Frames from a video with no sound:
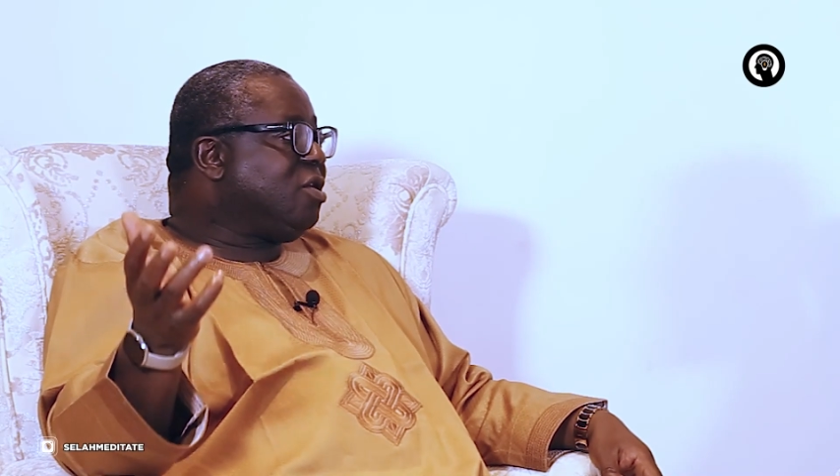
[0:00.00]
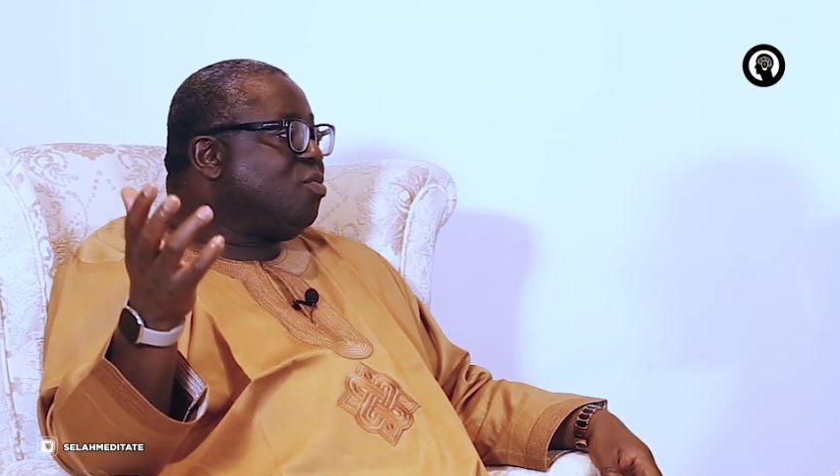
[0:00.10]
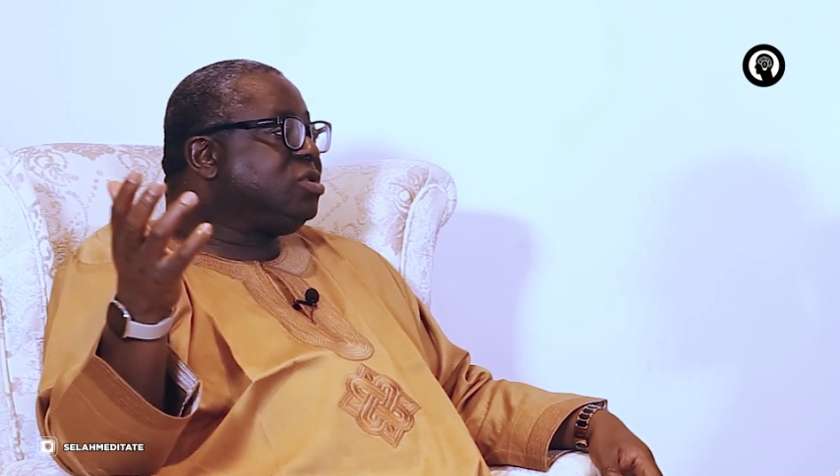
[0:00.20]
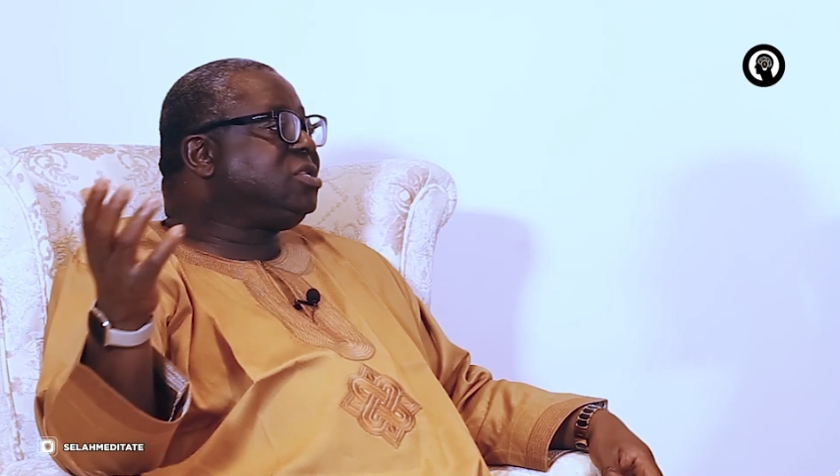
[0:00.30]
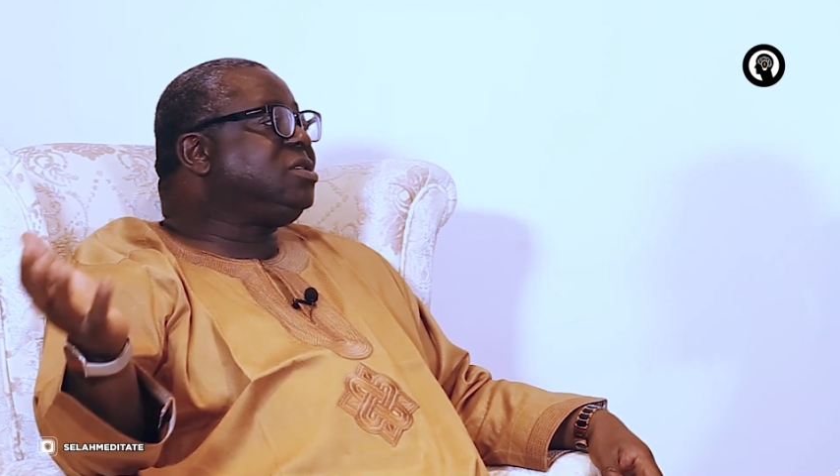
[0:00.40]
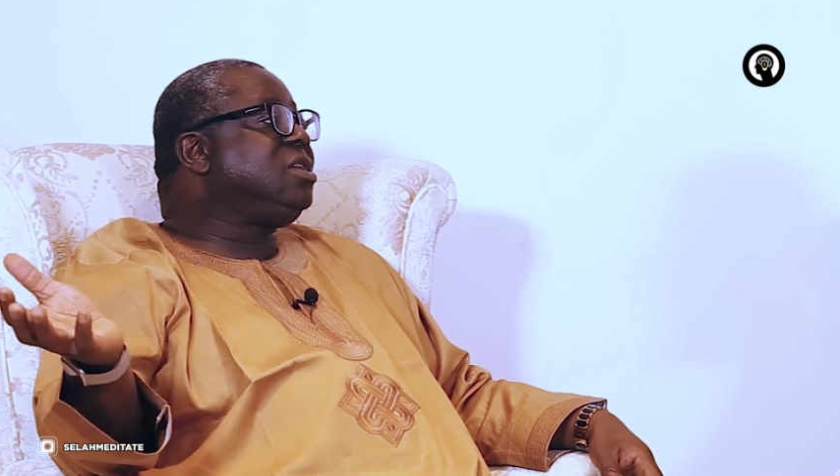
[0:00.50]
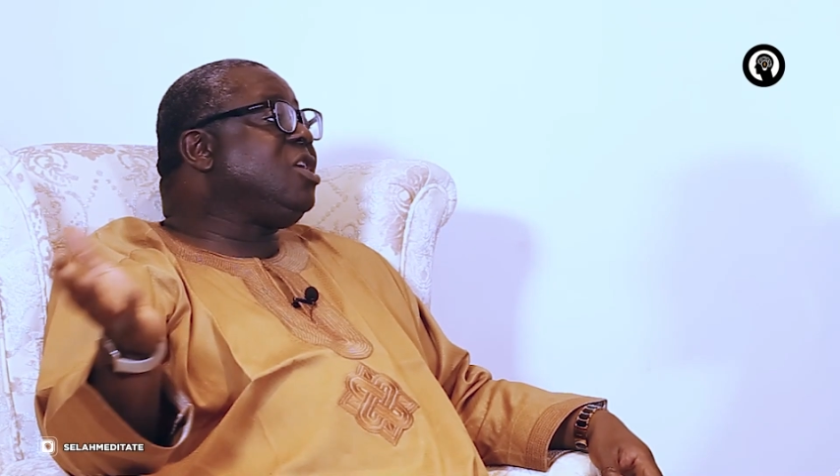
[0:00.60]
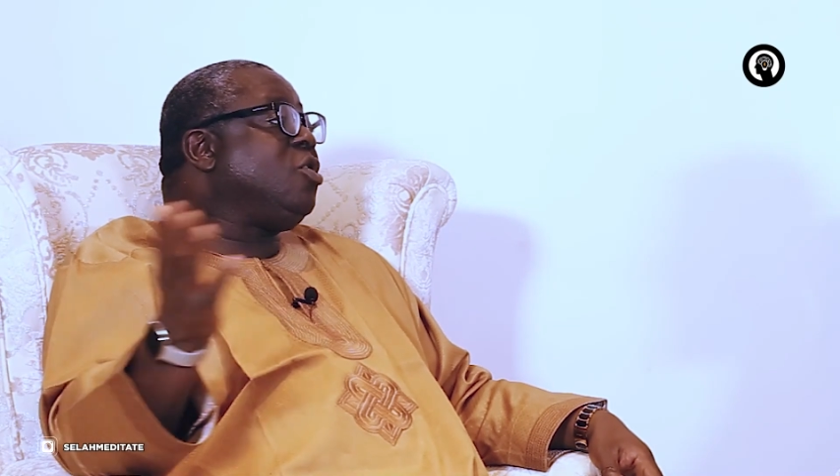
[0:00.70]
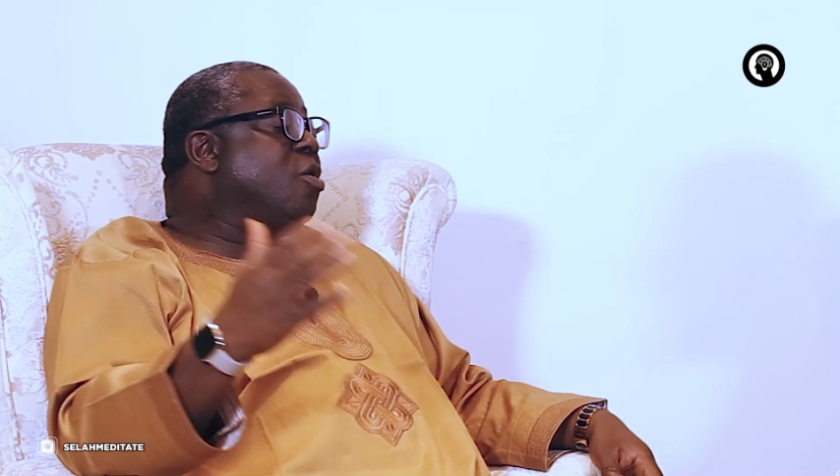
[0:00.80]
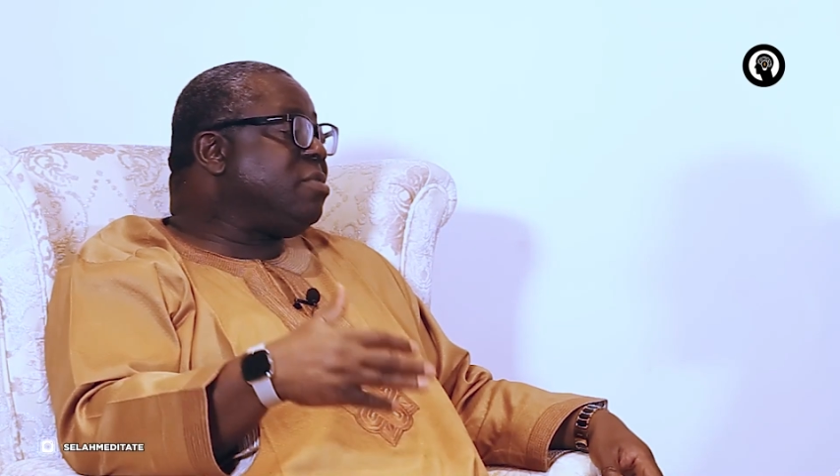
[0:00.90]
What is the
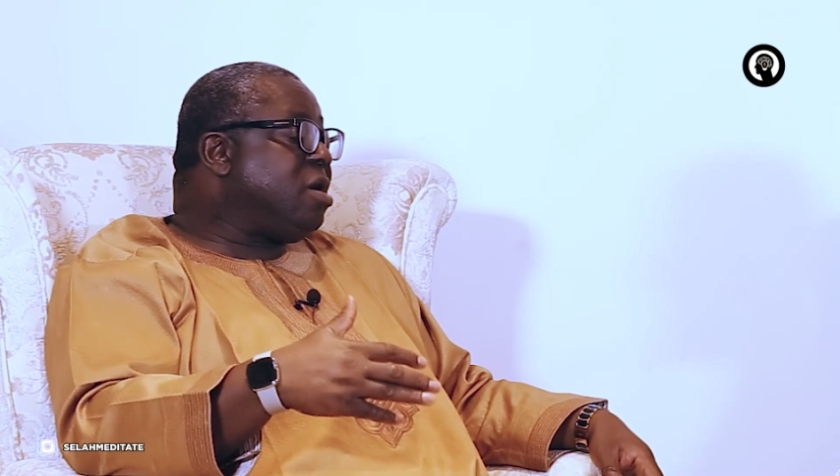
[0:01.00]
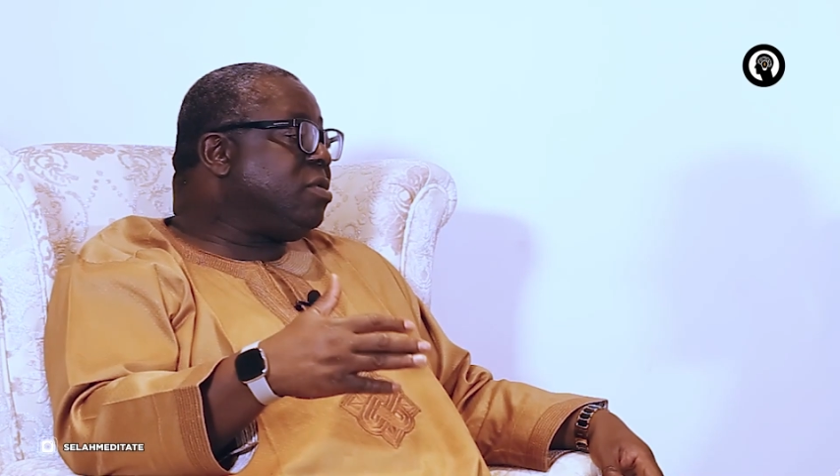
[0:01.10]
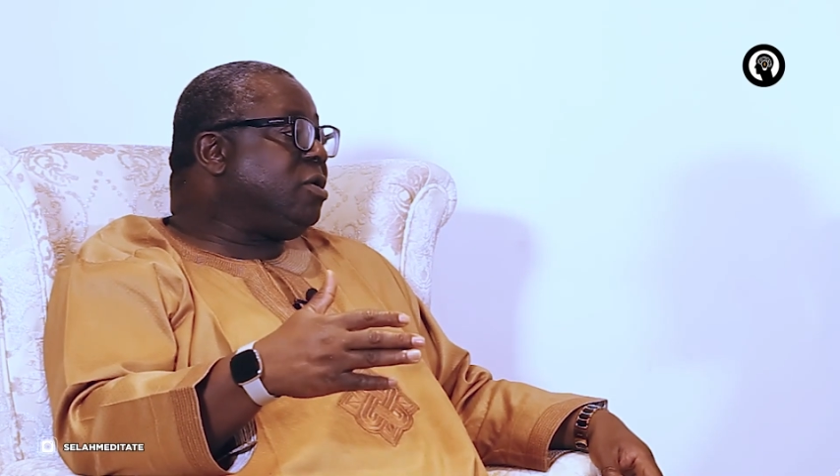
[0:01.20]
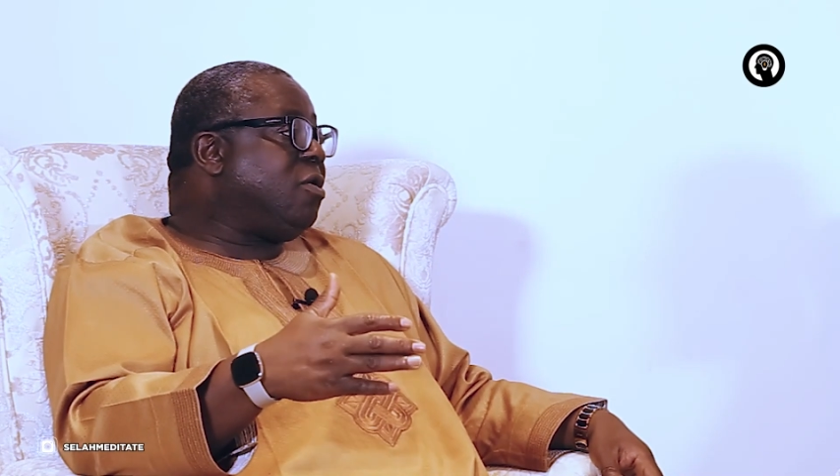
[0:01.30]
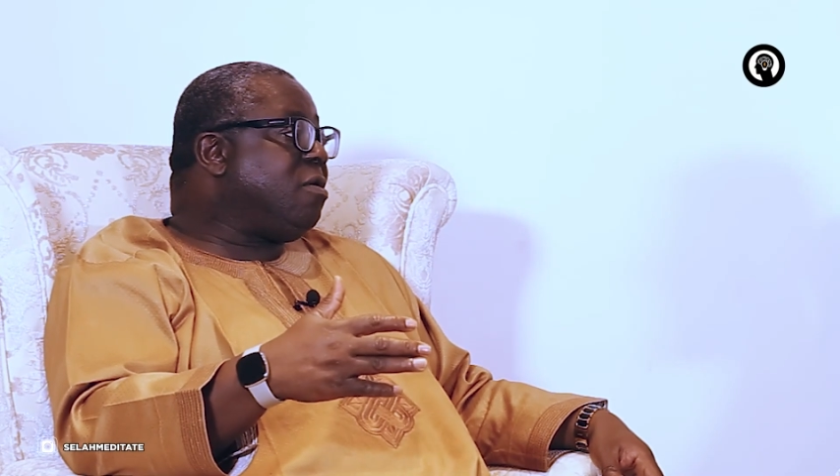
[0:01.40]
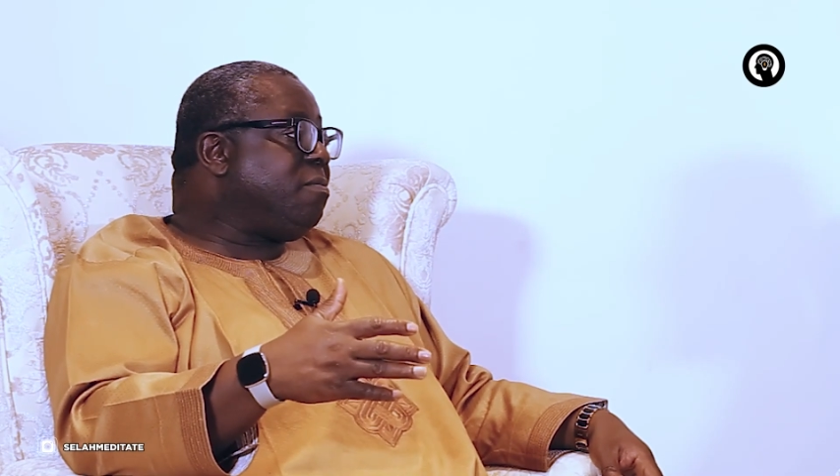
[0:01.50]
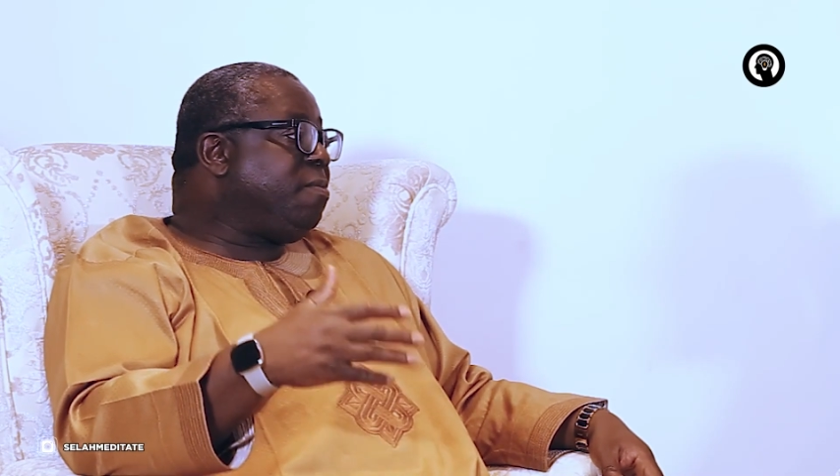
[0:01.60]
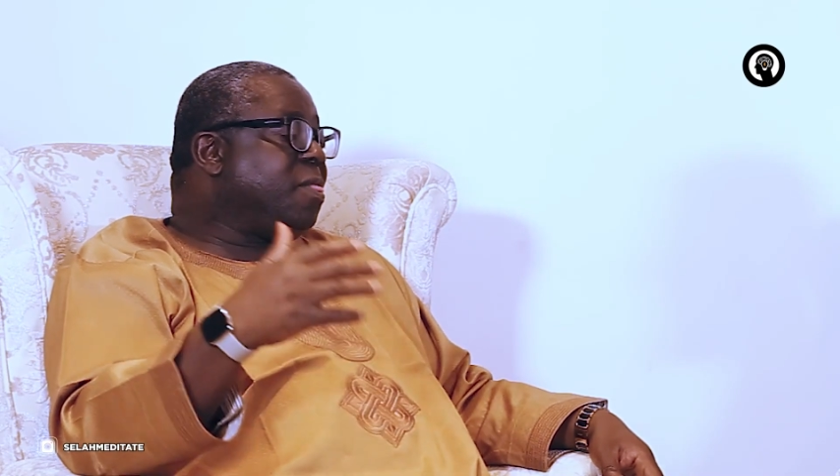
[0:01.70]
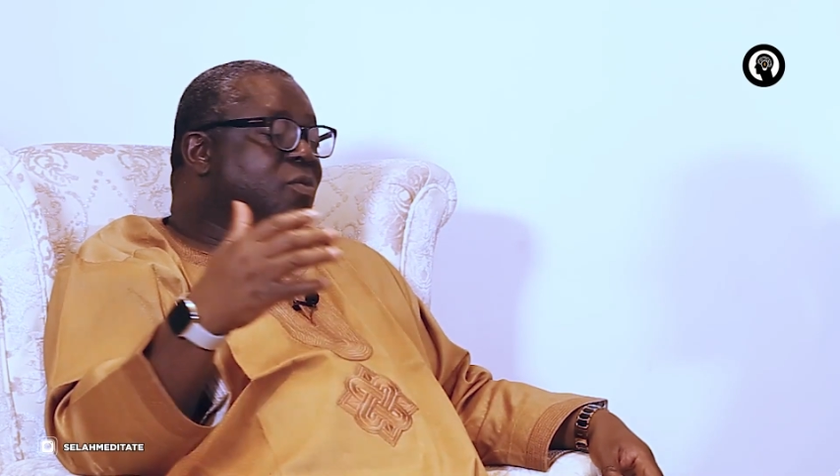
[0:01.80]
income that will come?